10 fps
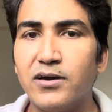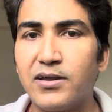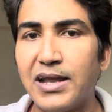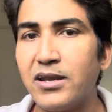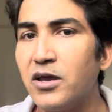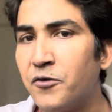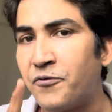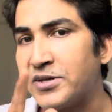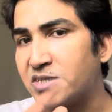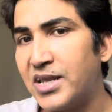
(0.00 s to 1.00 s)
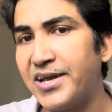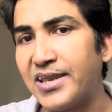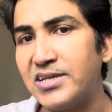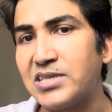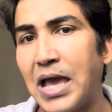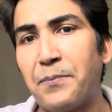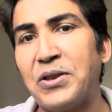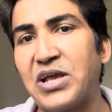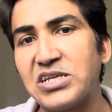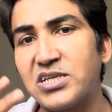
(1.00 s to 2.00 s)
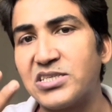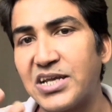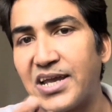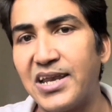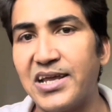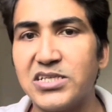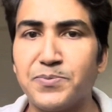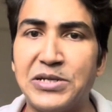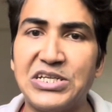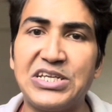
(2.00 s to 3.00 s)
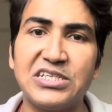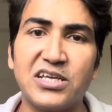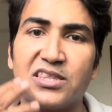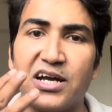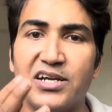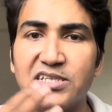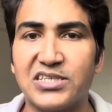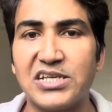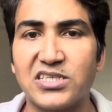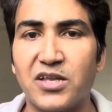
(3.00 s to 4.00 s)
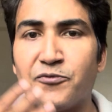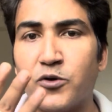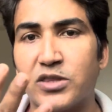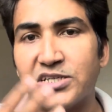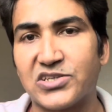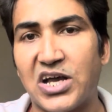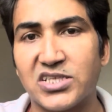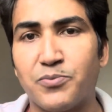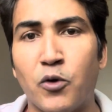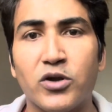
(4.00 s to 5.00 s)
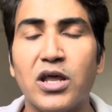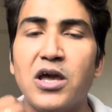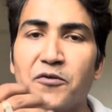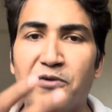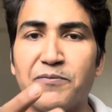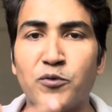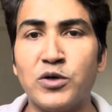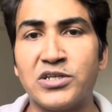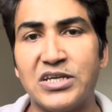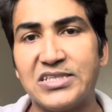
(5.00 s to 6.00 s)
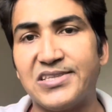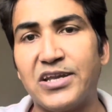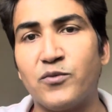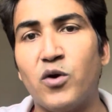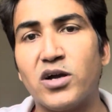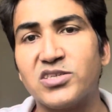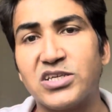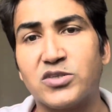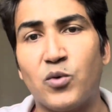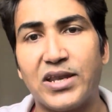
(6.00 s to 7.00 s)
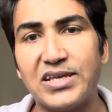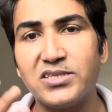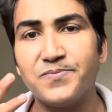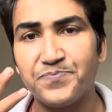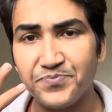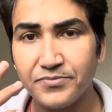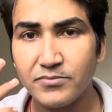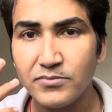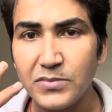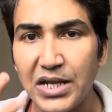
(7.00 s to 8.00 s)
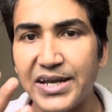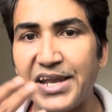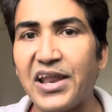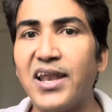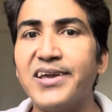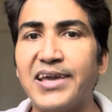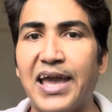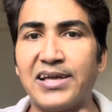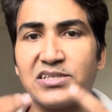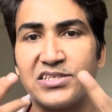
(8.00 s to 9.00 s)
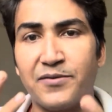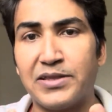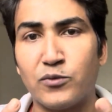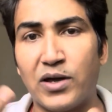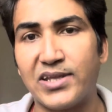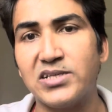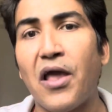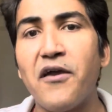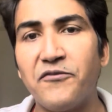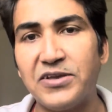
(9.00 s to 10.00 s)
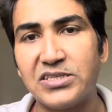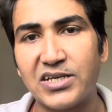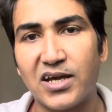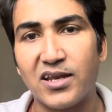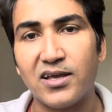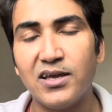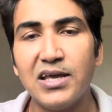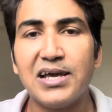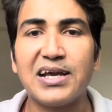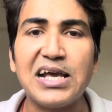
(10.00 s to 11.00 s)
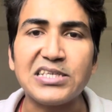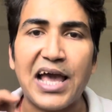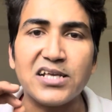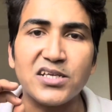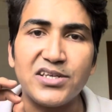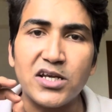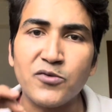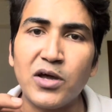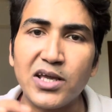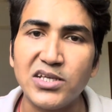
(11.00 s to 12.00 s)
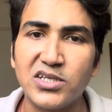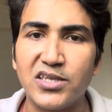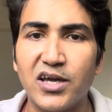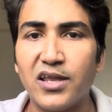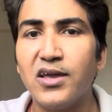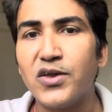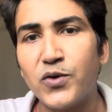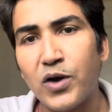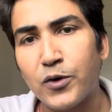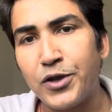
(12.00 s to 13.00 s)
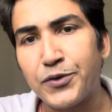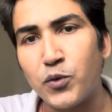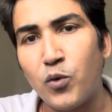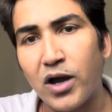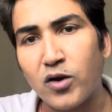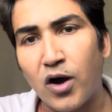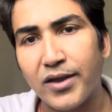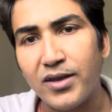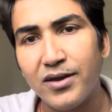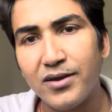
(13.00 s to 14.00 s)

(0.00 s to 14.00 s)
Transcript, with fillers: right first layer is application second layer is presentation third is session fourth is transport fifth one is network sixth one is data link and seventh one is physical guys as a network engineer you are going to work on